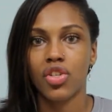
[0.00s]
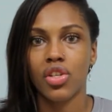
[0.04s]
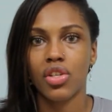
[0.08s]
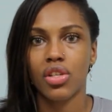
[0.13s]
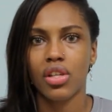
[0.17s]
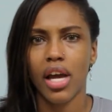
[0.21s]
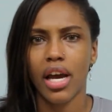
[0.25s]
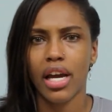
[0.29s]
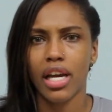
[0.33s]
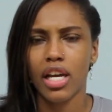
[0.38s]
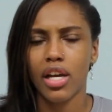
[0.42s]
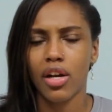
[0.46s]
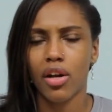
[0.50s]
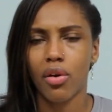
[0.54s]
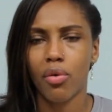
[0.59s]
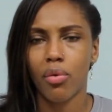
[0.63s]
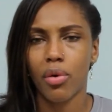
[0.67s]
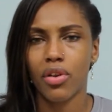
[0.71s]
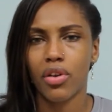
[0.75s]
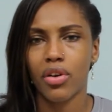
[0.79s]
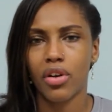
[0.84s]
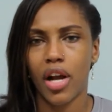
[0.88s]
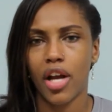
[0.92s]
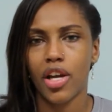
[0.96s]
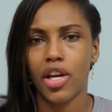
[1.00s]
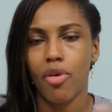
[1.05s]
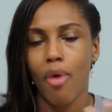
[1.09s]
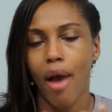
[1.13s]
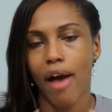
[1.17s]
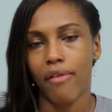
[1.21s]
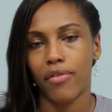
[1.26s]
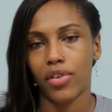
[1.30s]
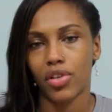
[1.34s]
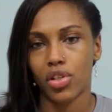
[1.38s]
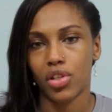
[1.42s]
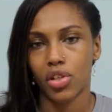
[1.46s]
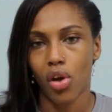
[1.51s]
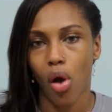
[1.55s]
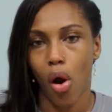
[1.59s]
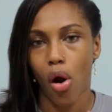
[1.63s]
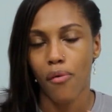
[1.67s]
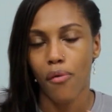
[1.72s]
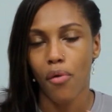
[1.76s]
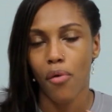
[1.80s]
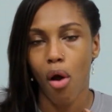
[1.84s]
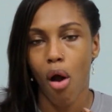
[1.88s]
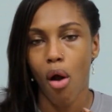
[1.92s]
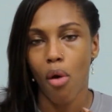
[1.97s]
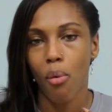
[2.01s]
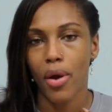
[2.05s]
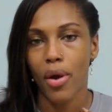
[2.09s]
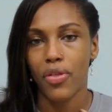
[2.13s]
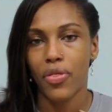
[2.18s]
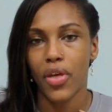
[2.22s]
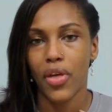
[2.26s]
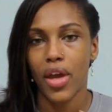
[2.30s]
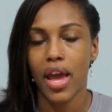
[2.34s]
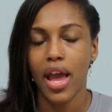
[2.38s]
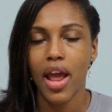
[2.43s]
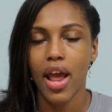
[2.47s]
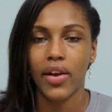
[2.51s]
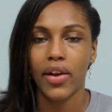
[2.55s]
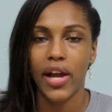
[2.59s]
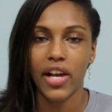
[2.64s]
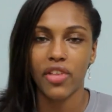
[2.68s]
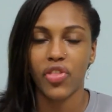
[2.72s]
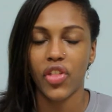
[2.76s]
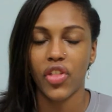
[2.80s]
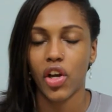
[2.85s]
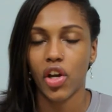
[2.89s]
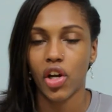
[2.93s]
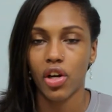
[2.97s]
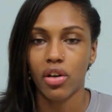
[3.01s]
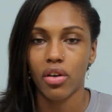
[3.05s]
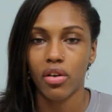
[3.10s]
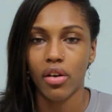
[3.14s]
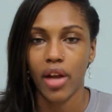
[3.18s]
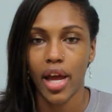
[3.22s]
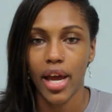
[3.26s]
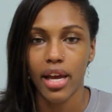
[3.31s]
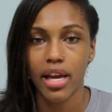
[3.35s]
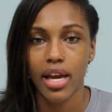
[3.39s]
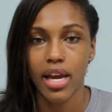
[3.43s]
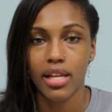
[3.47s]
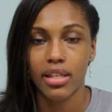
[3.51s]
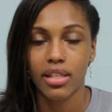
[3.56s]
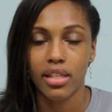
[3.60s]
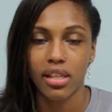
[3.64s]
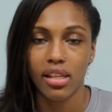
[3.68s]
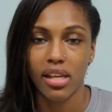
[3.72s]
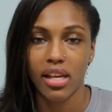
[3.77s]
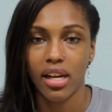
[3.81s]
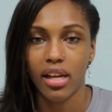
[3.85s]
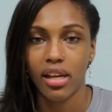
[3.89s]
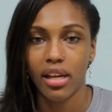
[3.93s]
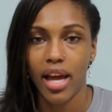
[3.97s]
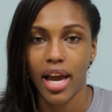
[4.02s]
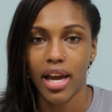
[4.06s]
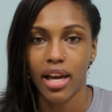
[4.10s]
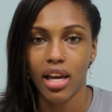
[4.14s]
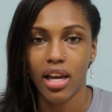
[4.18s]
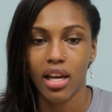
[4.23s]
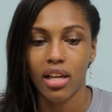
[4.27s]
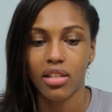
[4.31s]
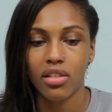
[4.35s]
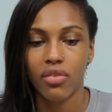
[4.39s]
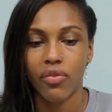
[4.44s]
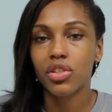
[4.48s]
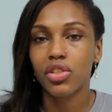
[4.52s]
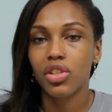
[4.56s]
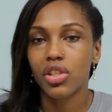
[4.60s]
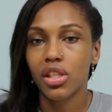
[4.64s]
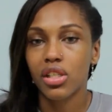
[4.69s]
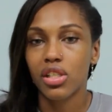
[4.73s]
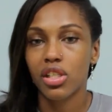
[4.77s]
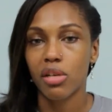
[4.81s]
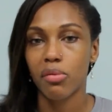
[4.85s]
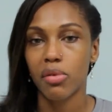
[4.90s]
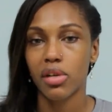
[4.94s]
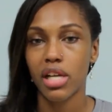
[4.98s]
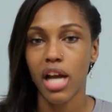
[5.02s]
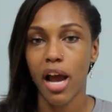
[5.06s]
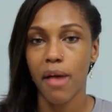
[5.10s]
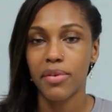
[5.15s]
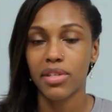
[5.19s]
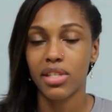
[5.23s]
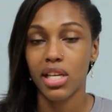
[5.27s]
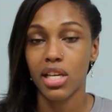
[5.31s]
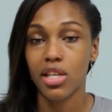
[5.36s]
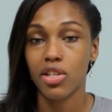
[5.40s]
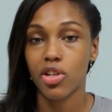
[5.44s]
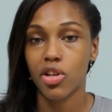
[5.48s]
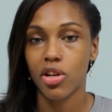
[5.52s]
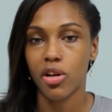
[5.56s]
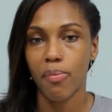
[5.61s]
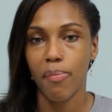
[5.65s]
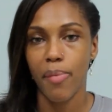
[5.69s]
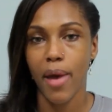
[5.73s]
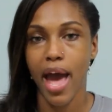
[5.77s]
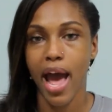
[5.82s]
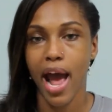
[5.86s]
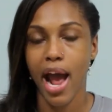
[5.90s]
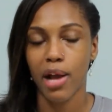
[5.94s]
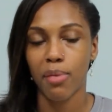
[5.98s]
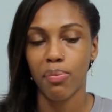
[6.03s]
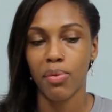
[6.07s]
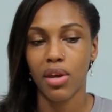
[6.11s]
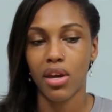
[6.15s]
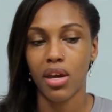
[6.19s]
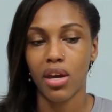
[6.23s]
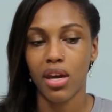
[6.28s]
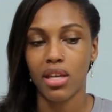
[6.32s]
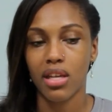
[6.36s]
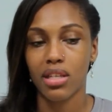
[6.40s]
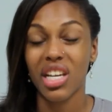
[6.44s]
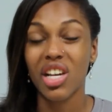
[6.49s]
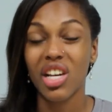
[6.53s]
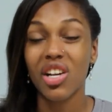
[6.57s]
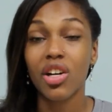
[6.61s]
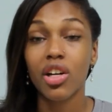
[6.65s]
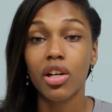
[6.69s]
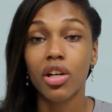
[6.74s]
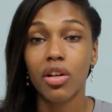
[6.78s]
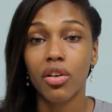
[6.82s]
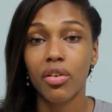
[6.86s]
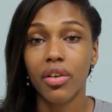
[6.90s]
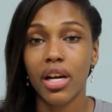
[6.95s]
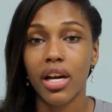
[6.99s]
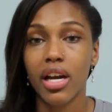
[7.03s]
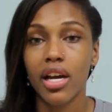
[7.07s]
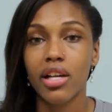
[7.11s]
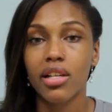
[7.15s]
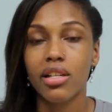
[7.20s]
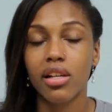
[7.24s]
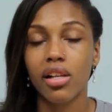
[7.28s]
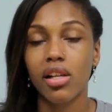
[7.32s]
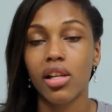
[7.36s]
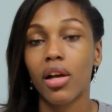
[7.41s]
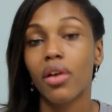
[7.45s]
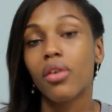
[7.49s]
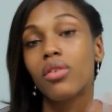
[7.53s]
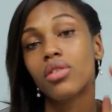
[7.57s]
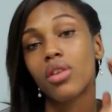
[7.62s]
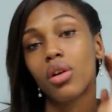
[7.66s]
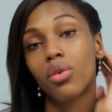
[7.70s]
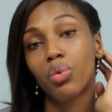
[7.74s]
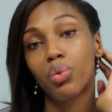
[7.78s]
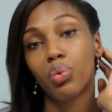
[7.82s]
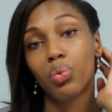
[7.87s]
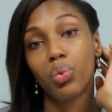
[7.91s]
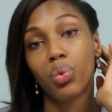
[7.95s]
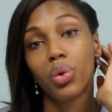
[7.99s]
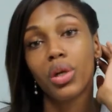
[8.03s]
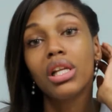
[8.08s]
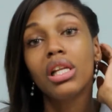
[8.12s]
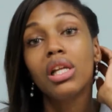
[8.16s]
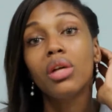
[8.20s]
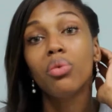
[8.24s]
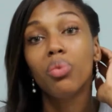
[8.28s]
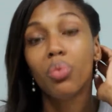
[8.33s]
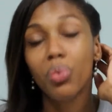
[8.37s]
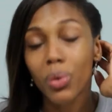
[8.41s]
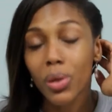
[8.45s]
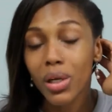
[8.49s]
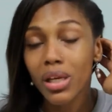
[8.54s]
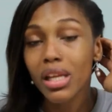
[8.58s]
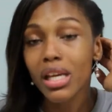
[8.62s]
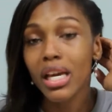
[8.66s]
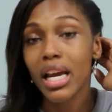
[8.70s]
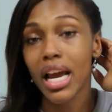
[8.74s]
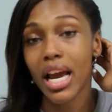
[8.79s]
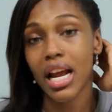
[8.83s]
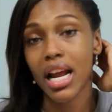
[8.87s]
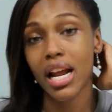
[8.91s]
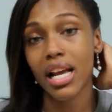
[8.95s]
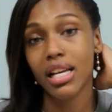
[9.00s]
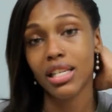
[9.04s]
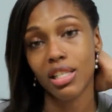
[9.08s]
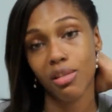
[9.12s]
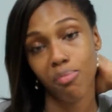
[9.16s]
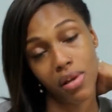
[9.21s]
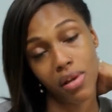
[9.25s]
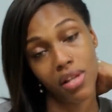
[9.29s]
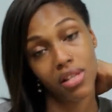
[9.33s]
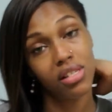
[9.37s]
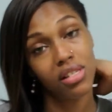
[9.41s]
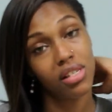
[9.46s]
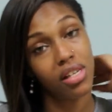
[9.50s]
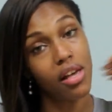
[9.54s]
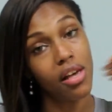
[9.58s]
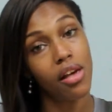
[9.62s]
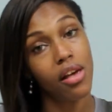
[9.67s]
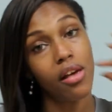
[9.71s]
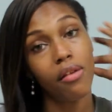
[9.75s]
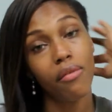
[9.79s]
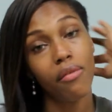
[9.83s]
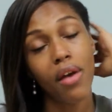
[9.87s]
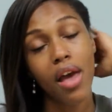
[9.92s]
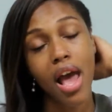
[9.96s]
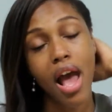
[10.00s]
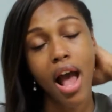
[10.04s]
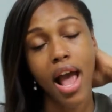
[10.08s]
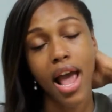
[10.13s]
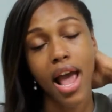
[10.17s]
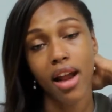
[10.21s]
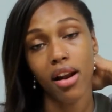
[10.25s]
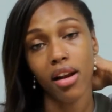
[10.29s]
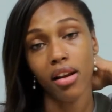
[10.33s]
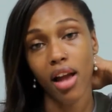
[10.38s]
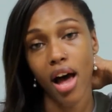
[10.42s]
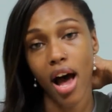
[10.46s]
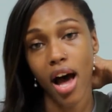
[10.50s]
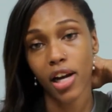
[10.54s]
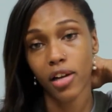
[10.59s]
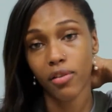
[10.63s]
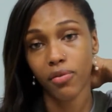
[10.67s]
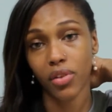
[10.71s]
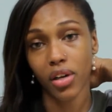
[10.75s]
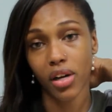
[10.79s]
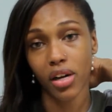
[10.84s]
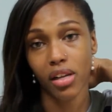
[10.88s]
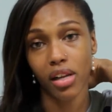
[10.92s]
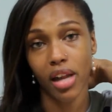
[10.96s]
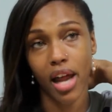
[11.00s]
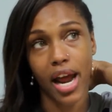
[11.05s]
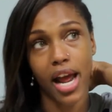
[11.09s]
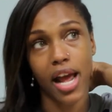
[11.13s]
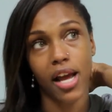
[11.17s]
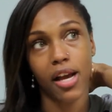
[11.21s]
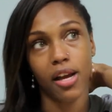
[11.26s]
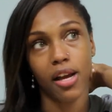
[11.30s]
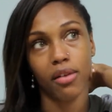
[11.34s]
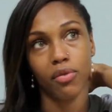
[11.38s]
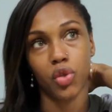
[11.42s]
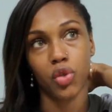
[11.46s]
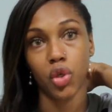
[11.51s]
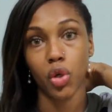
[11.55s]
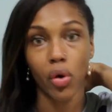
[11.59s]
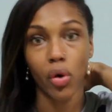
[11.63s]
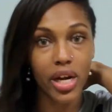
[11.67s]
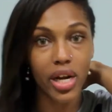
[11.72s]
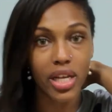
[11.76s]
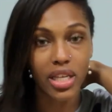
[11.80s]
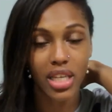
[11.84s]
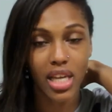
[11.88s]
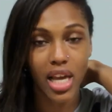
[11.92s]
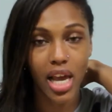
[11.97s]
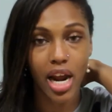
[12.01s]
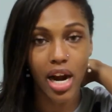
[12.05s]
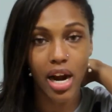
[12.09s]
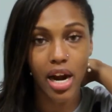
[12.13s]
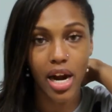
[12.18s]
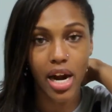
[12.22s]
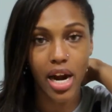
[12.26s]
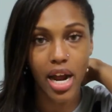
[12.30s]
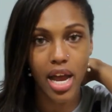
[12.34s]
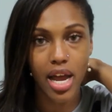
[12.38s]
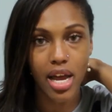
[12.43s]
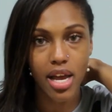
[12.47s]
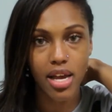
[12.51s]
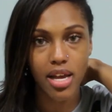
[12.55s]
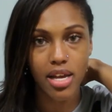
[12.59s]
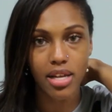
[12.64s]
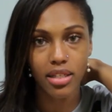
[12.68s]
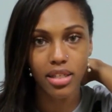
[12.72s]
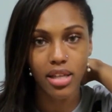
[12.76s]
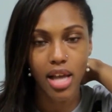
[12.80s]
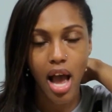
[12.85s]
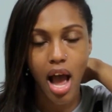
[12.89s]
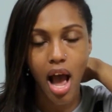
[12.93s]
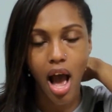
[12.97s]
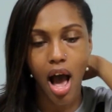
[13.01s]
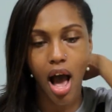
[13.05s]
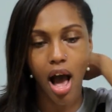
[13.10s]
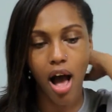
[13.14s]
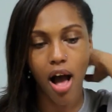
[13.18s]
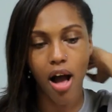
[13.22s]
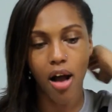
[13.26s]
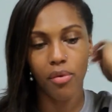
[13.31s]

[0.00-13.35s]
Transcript: It's just like, whether or not you have a scarf on with it and like thicker like insulated leggings. Of course, during summertime it's easier to pack because here in Korea clothes are really, really inexpensive in a lot of their like touristy areas.